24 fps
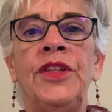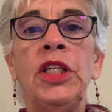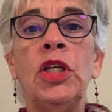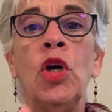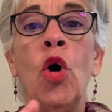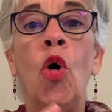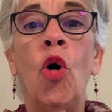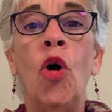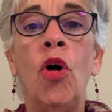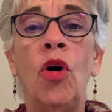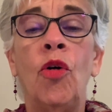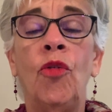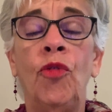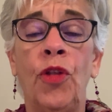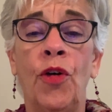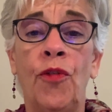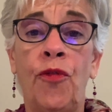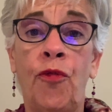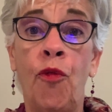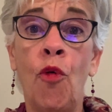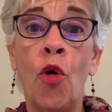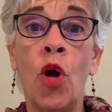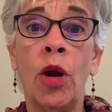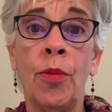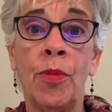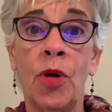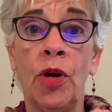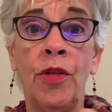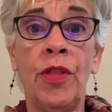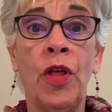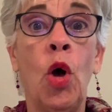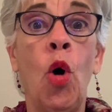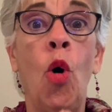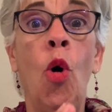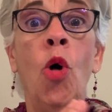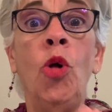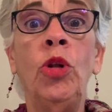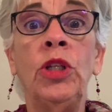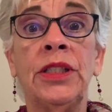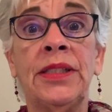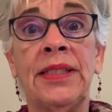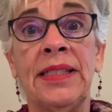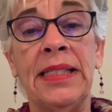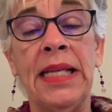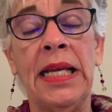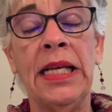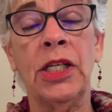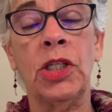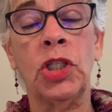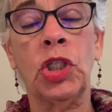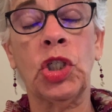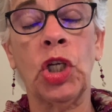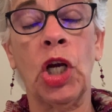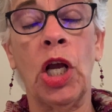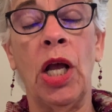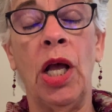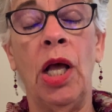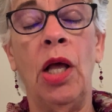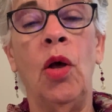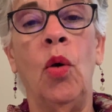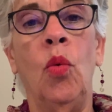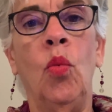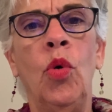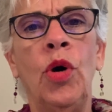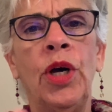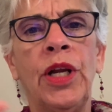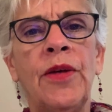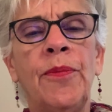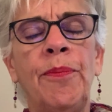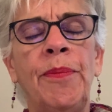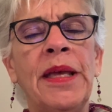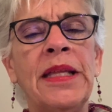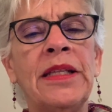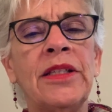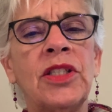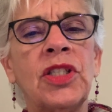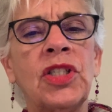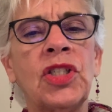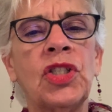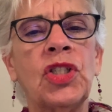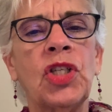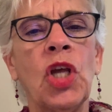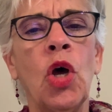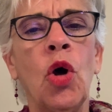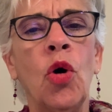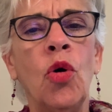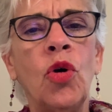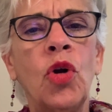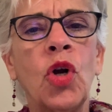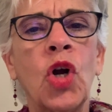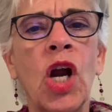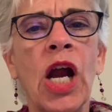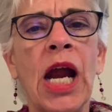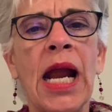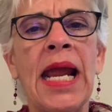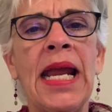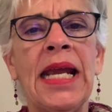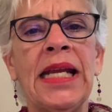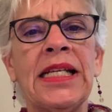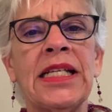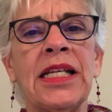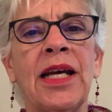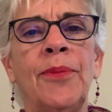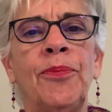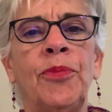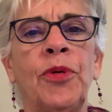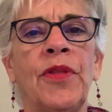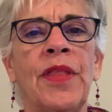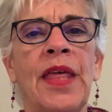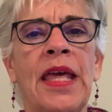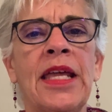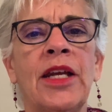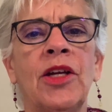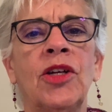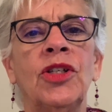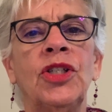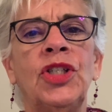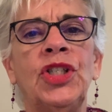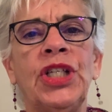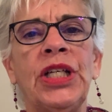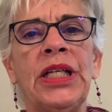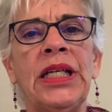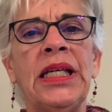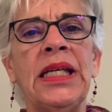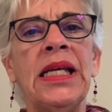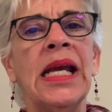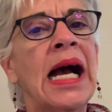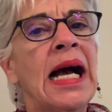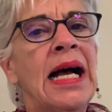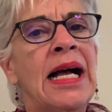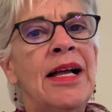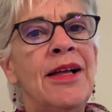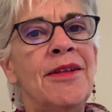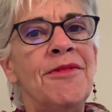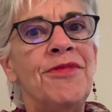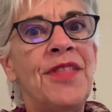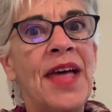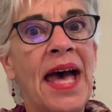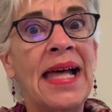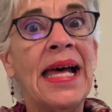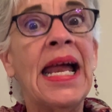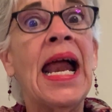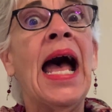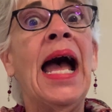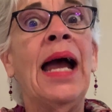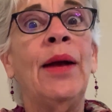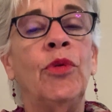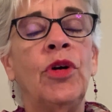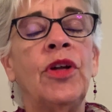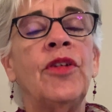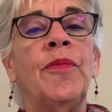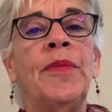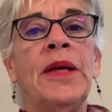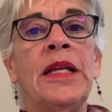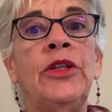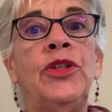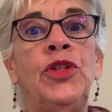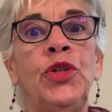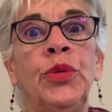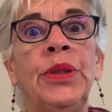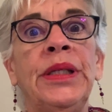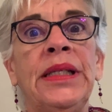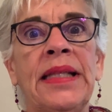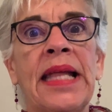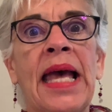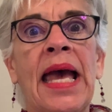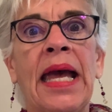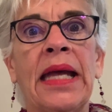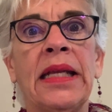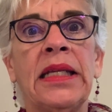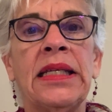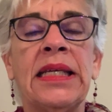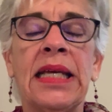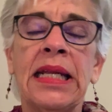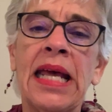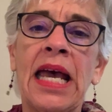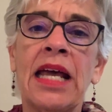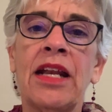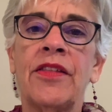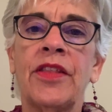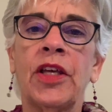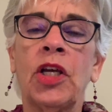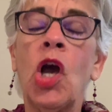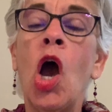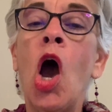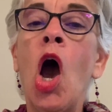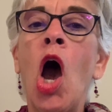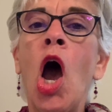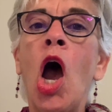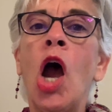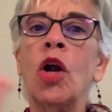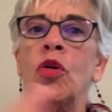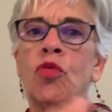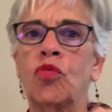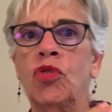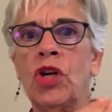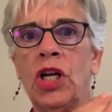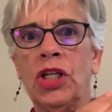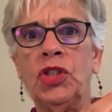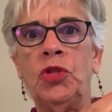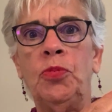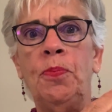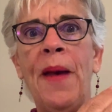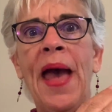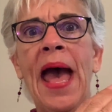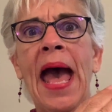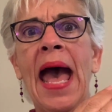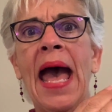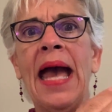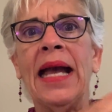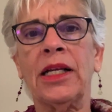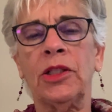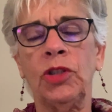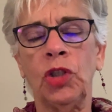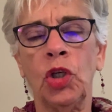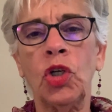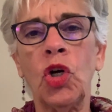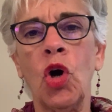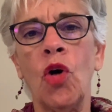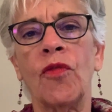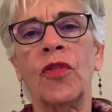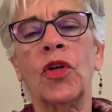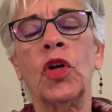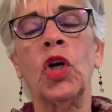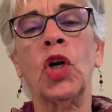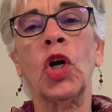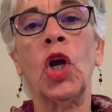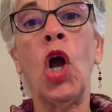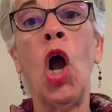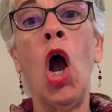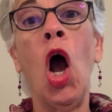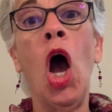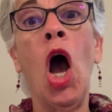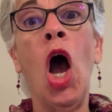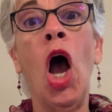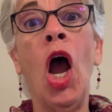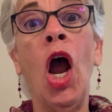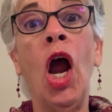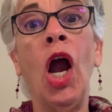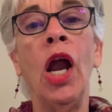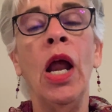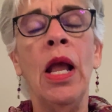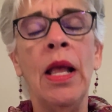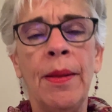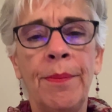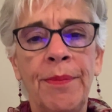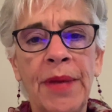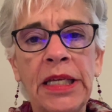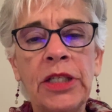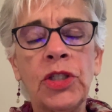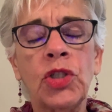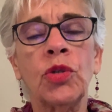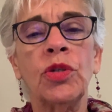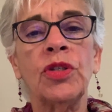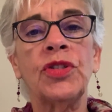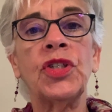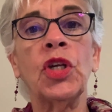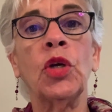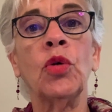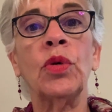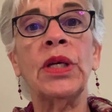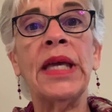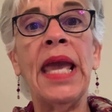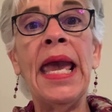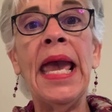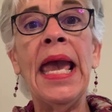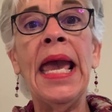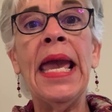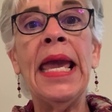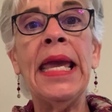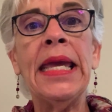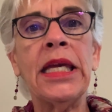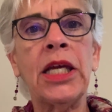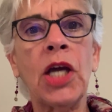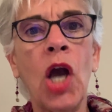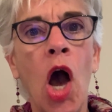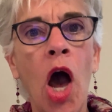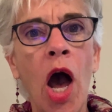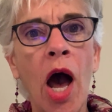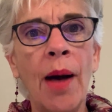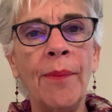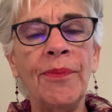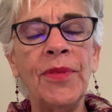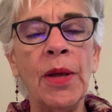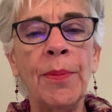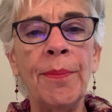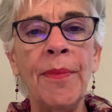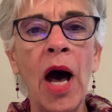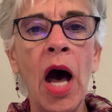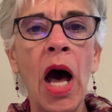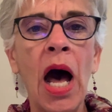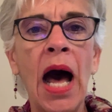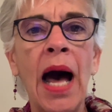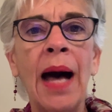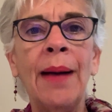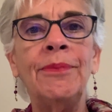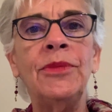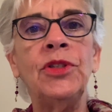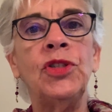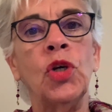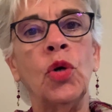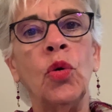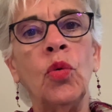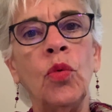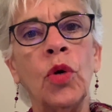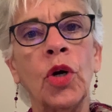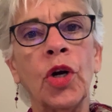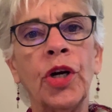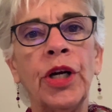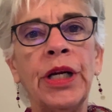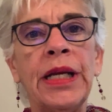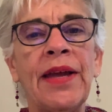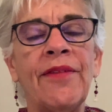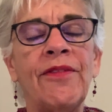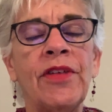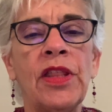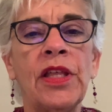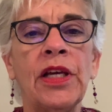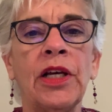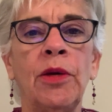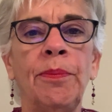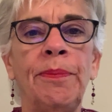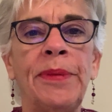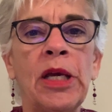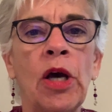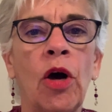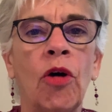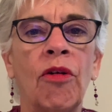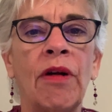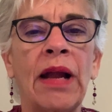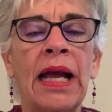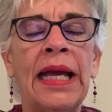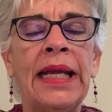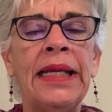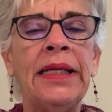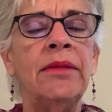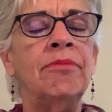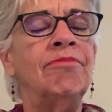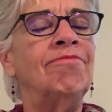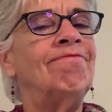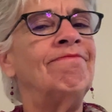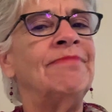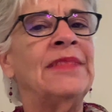the the former, the old Sandra, would have been so cranked up with energy that I would have been doing that. Get out of the car, rush back, look over her car, make sure it's okay, calm the mom, don't worry, everything will be all right.